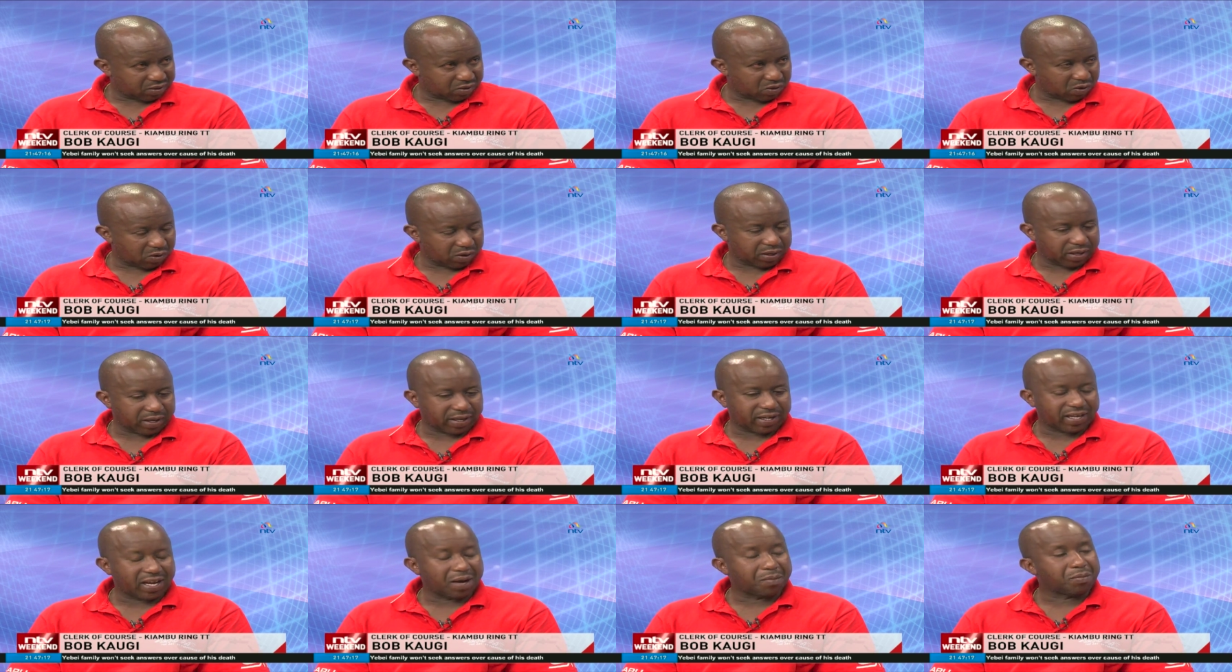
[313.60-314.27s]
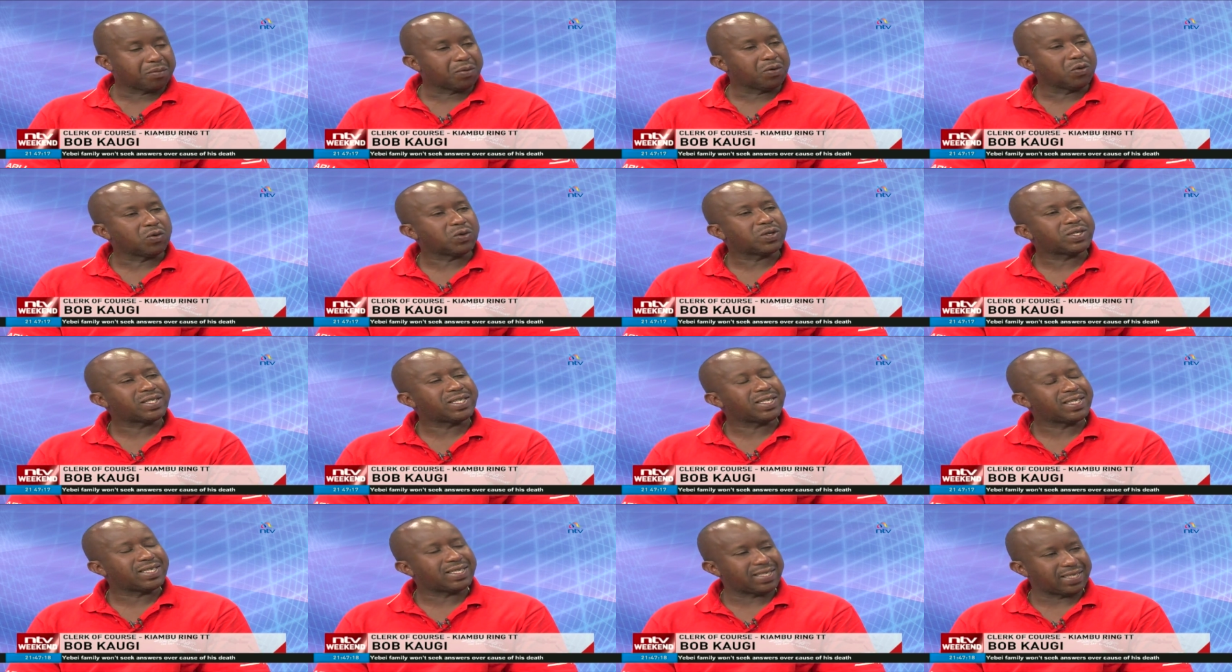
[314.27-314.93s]
called the Kiambu
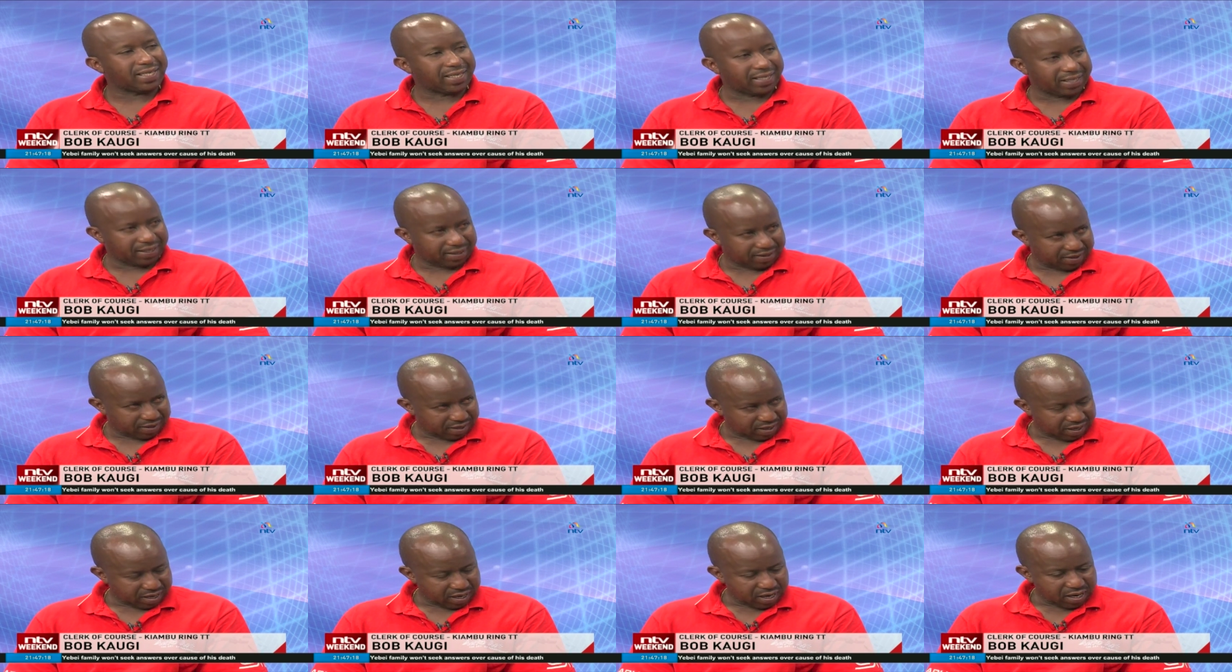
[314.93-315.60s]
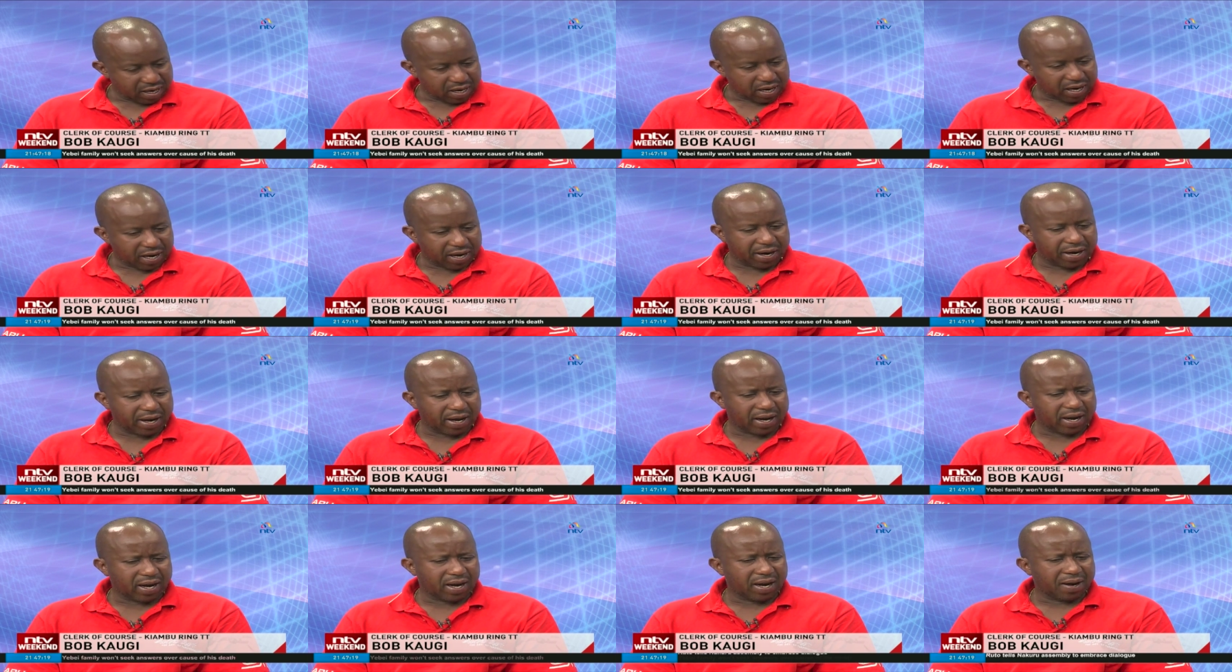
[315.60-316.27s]
TT. Mm -hmm.
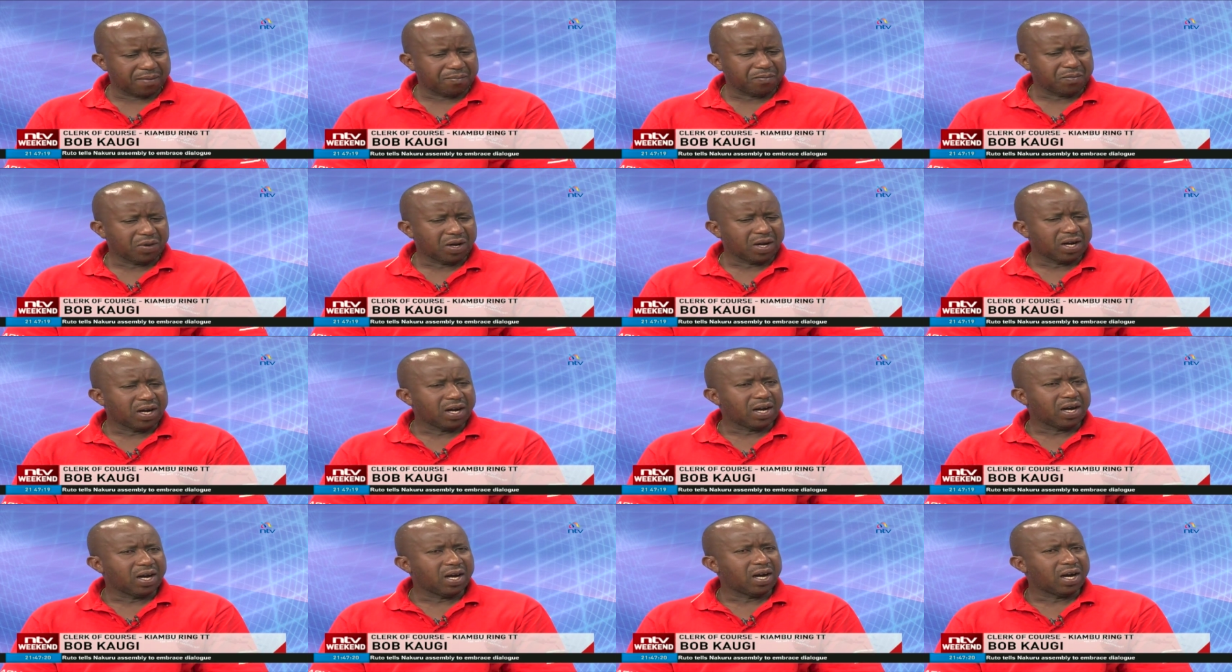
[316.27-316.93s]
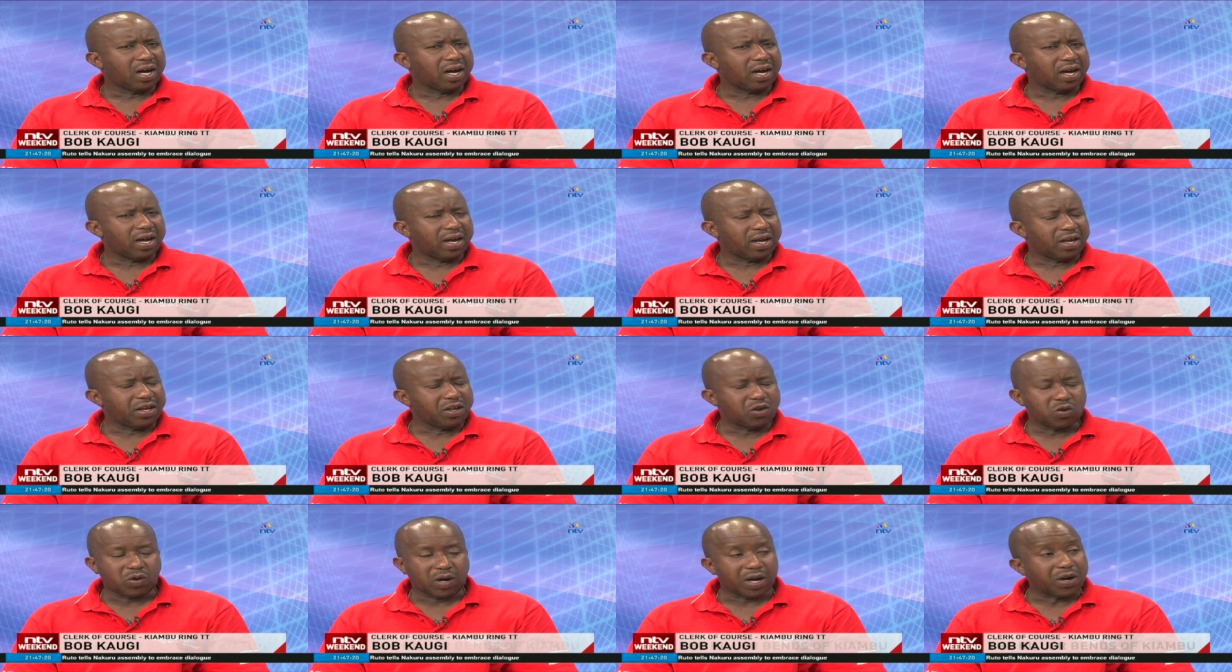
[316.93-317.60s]
And um,
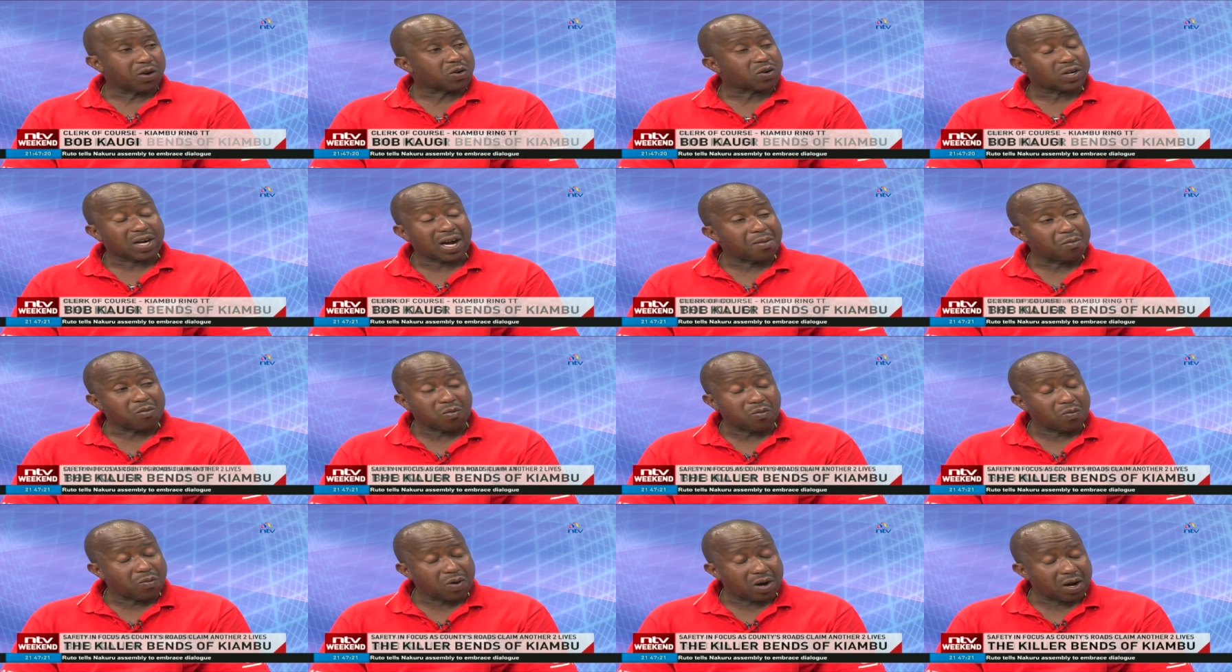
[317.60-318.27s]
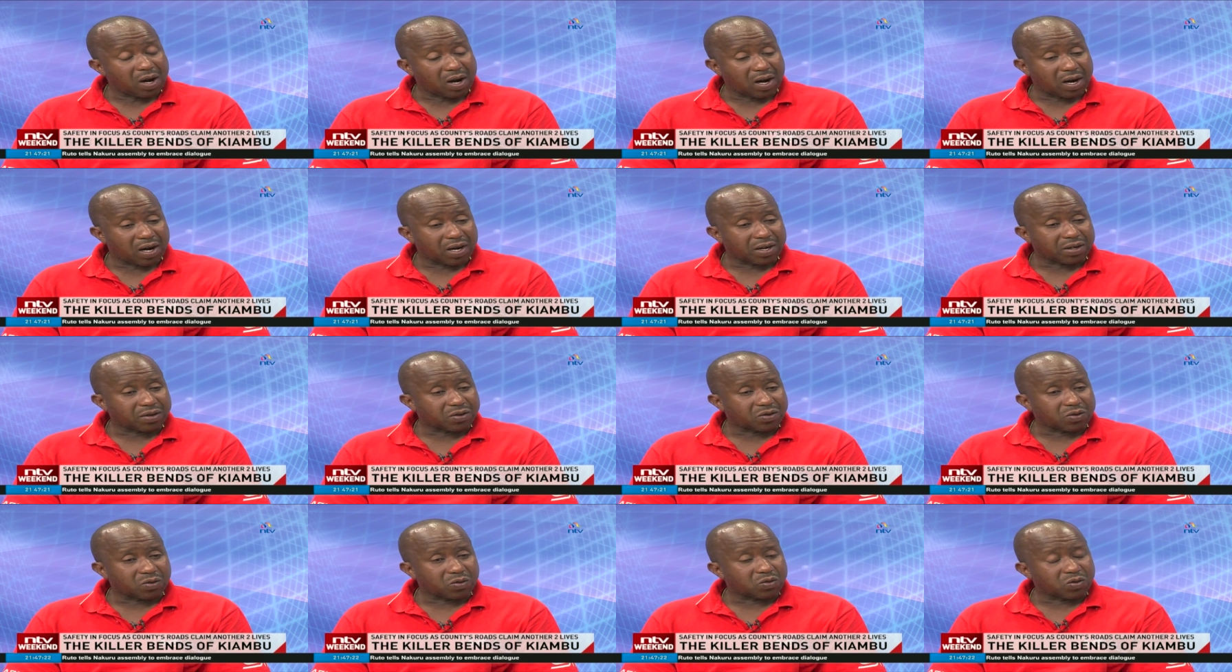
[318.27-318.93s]
you cannot come uh,
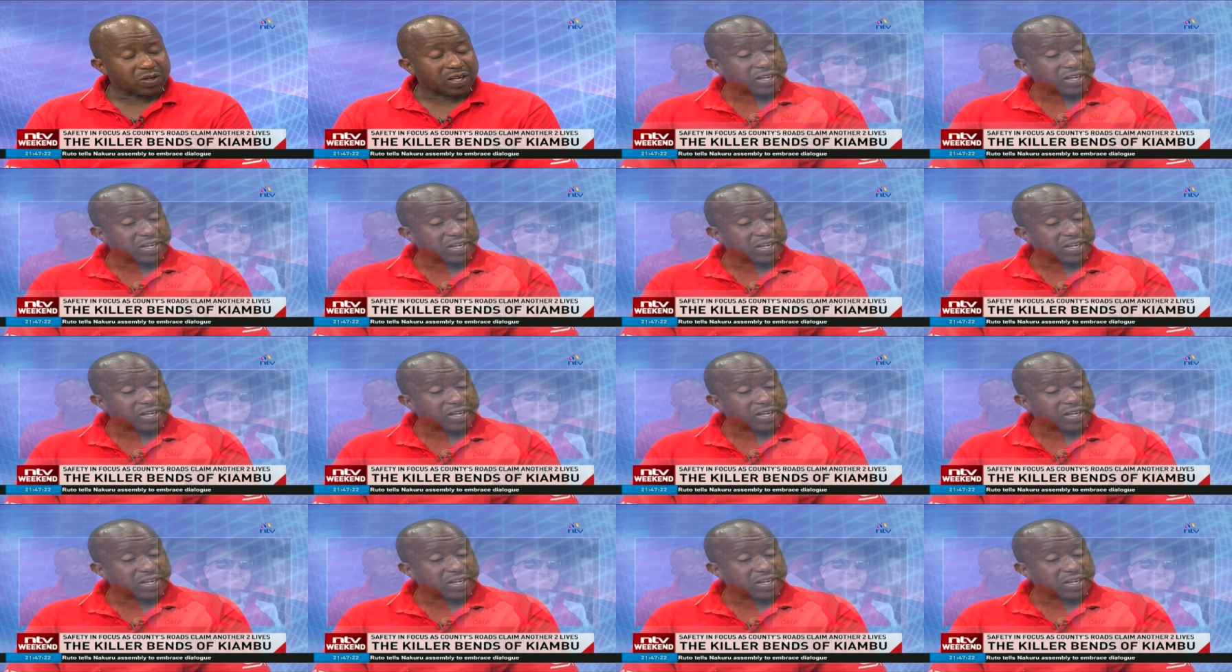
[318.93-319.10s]
to, to,